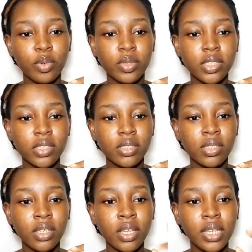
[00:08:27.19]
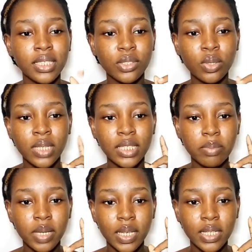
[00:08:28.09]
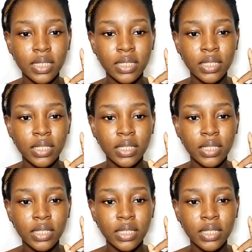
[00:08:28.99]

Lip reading: but there's a song that's in my head.